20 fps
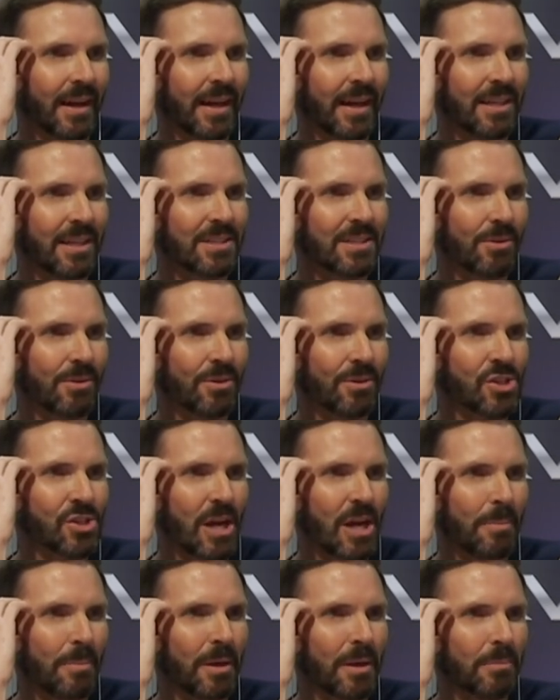I guess they were
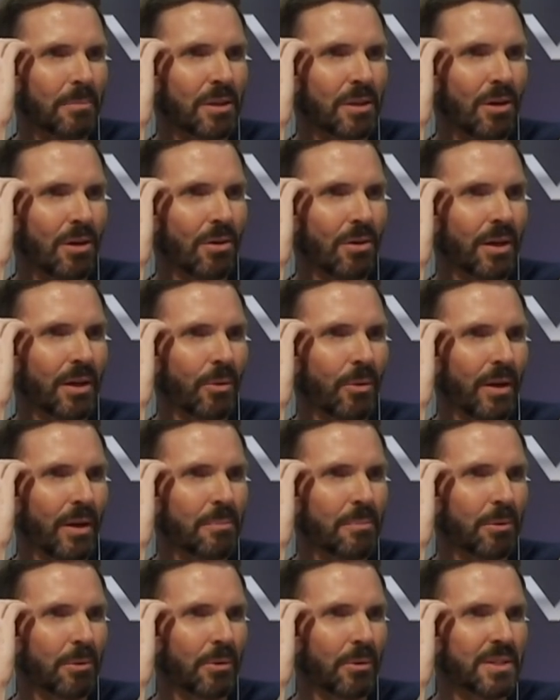chopping up Coke on a
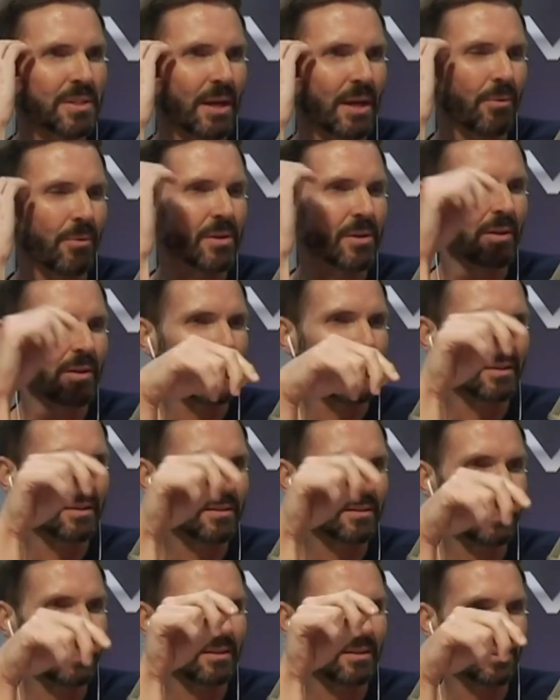white plate. Is that where you like
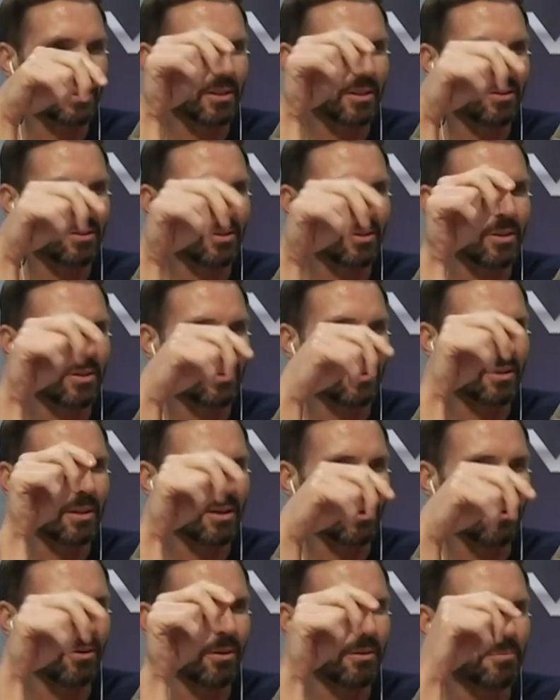take the
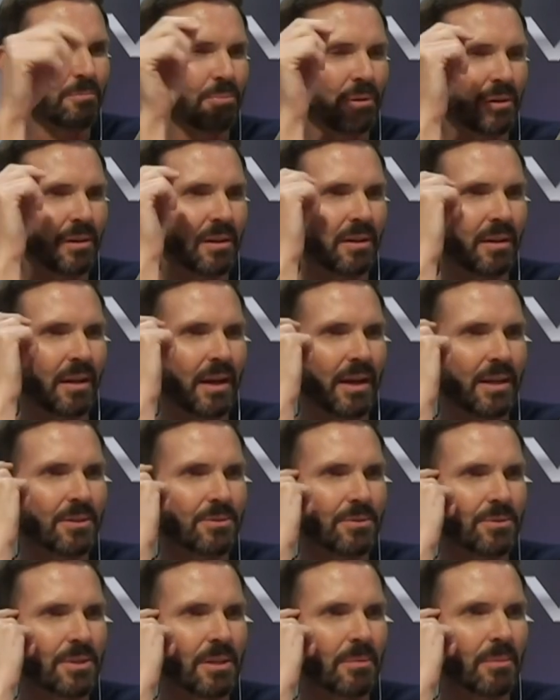card and put it in
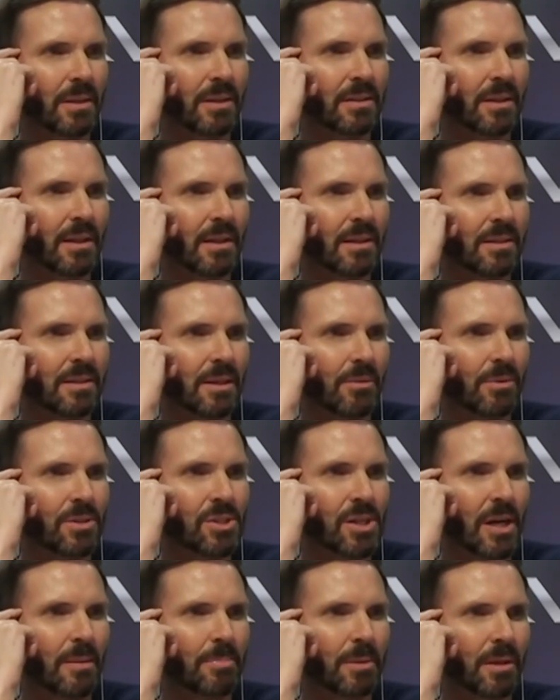lines or something like that? Is that what
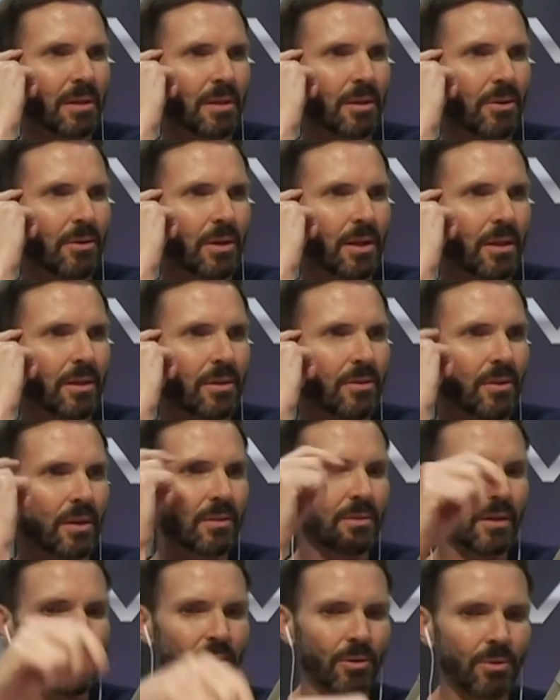chopping Coke is?
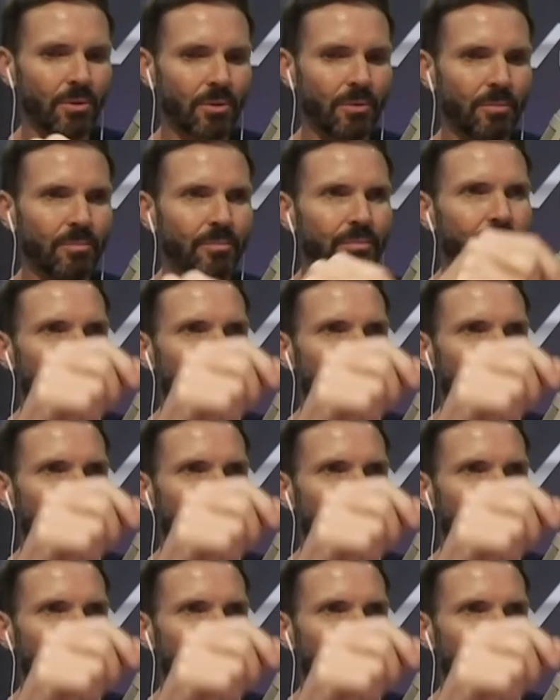That's that whole thing?